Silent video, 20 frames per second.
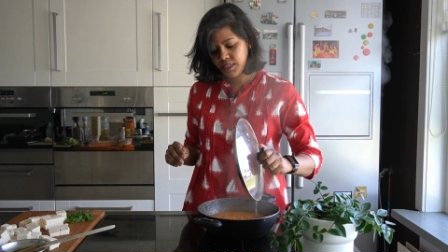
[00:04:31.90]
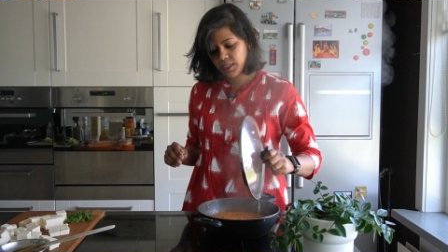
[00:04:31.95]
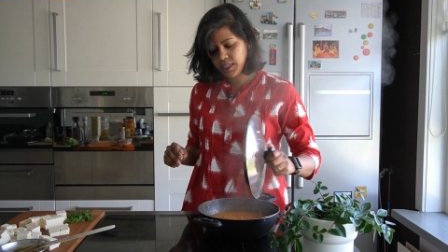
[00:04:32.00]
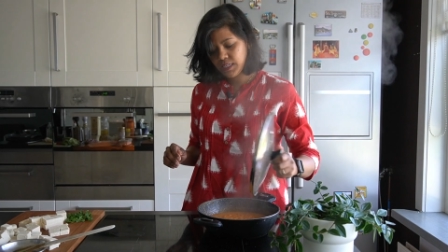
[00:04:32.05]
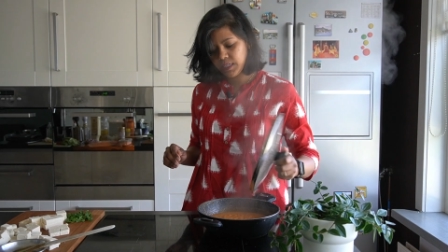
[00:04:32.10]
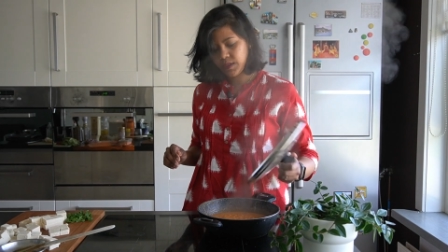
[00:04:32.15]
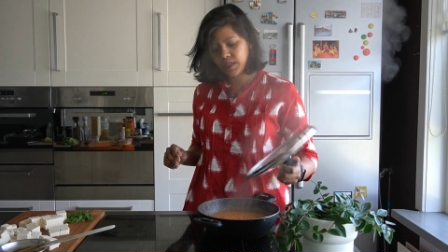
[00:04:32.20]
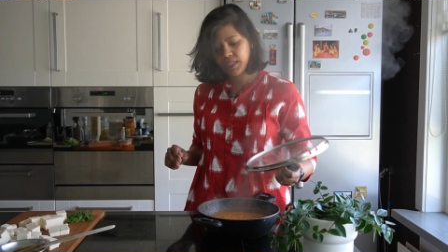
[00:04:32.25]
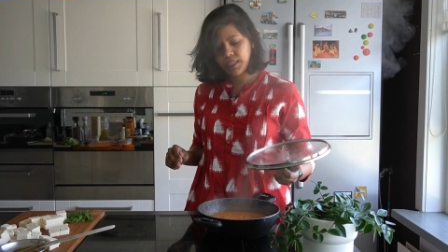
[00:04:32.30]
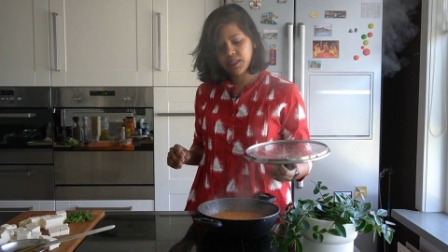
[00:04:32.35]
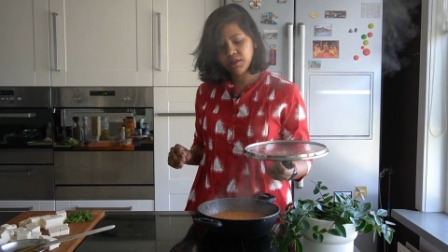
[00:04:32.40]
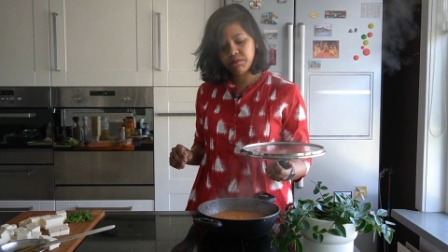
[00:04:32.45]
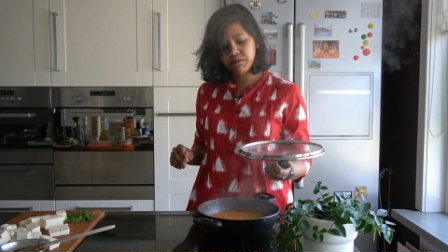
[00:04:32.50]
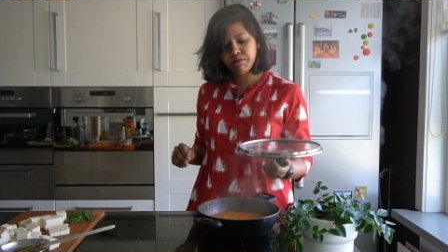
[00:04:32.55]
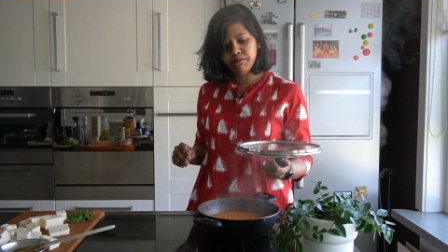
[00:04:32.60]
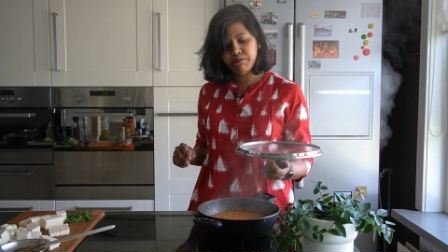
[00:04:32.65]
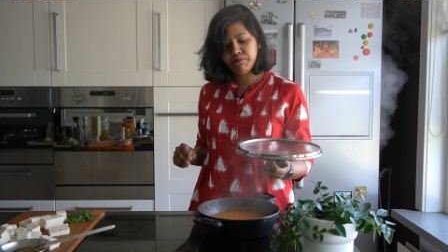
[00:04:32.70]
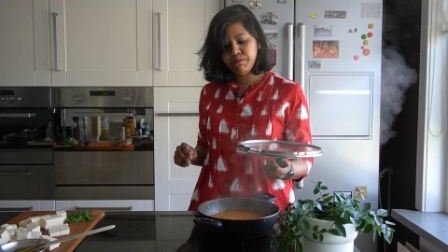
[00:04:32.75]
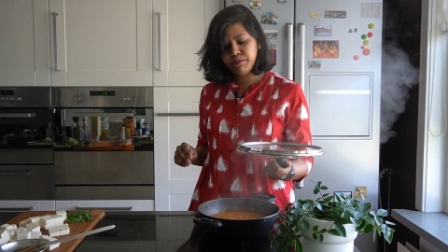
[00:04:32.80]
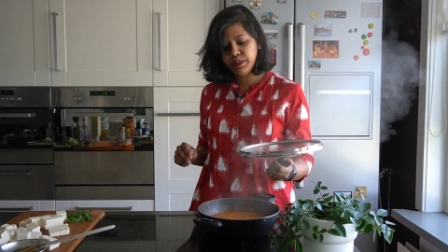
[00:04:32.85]
look at how
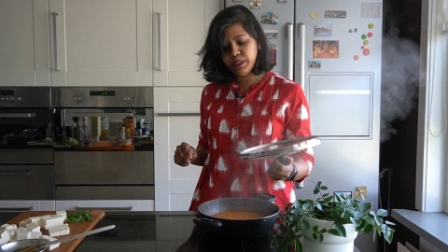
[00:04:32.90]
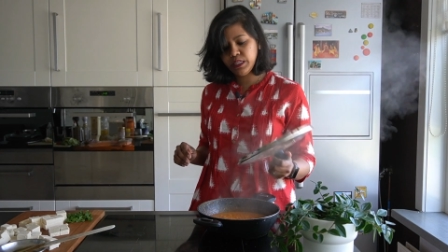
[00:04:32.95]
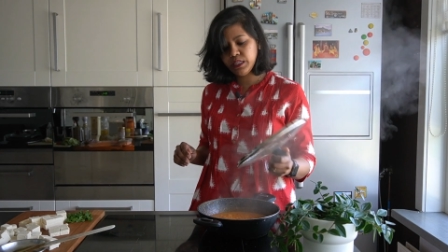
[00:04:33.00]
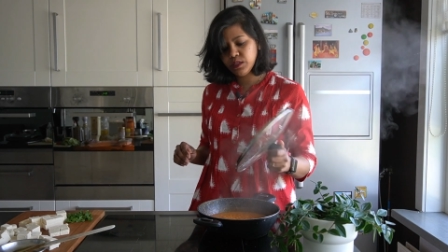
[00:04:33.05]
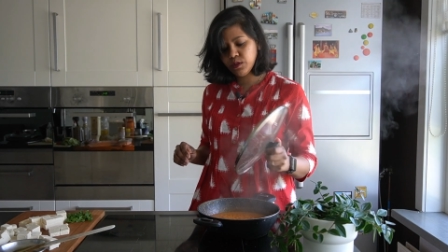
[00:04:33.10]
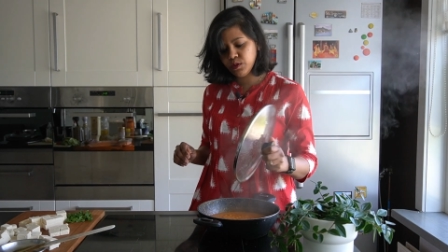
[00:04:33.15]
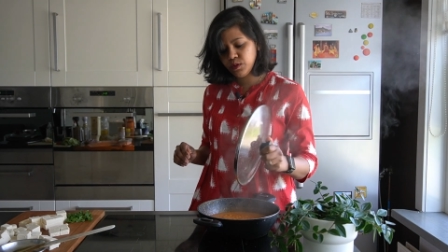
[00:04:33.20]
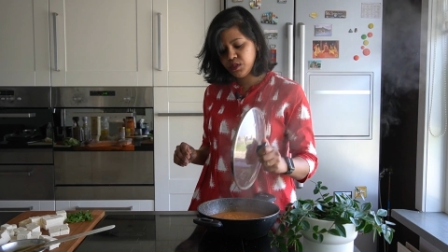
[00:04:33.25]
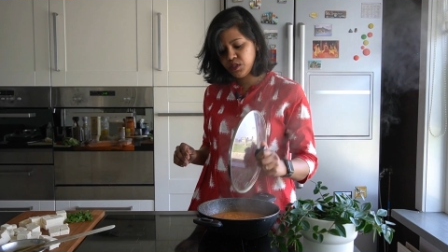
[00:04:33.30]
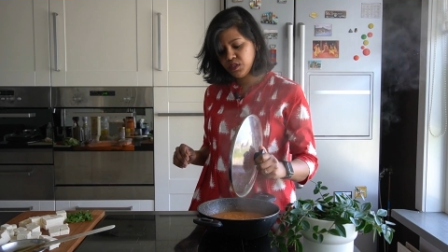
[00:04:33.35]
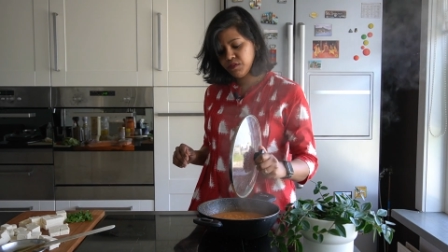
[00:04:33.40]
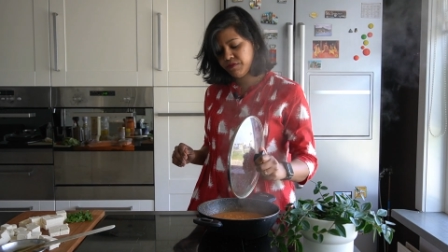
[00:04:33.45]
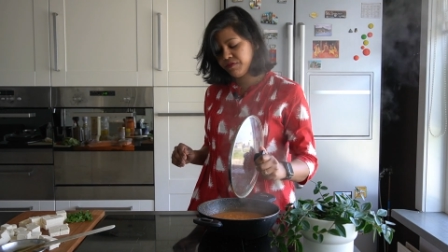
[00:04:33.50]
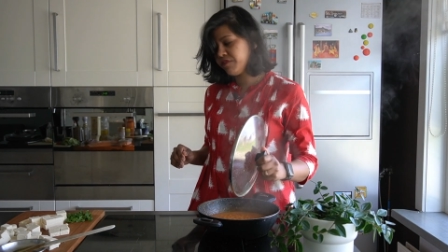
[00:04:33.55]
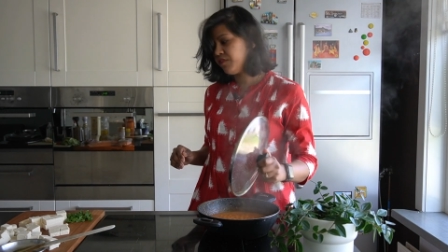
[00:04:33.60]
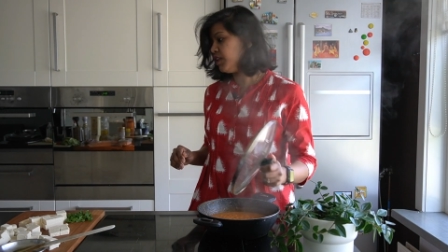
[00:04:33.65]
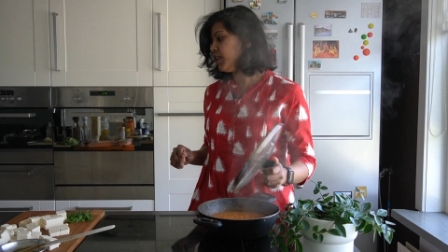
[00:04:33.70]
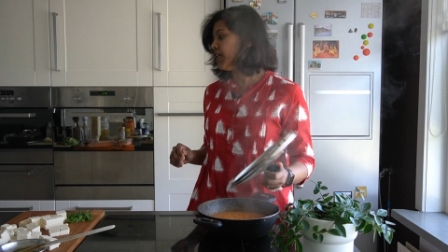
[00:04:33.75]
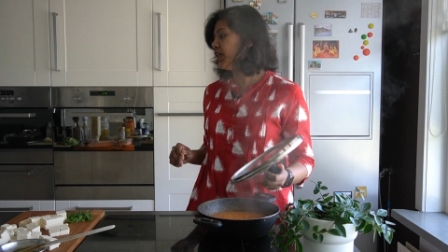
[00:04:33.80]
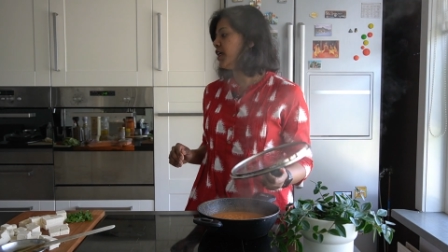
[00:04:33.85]

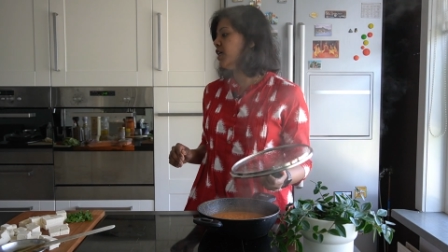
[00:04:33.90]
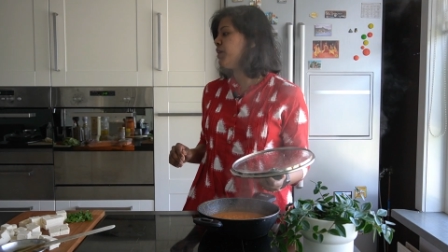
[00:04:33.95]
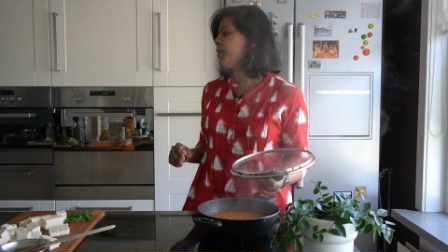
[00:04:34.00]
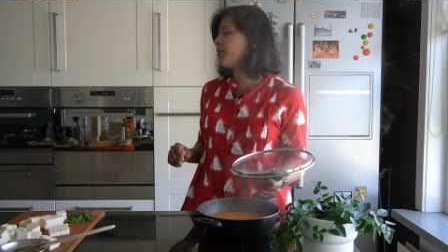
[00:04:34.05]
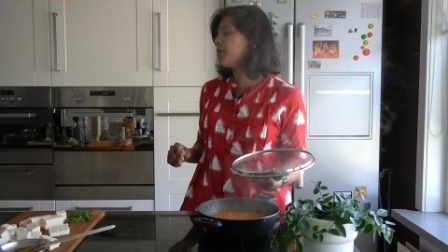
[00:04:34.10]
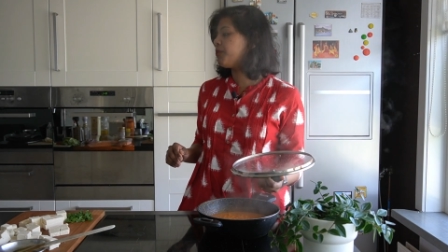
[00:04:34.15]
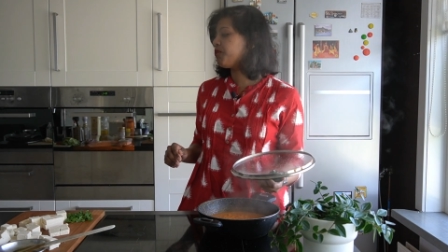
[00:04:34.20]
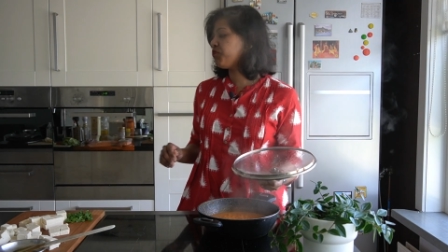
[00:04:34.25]
beautifully